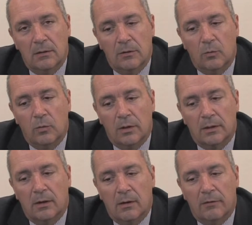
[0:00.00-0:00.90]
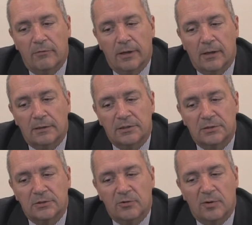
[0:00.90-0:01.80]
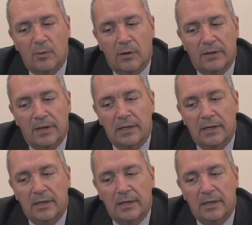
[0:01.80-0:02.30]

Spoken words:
The work at height regulations require that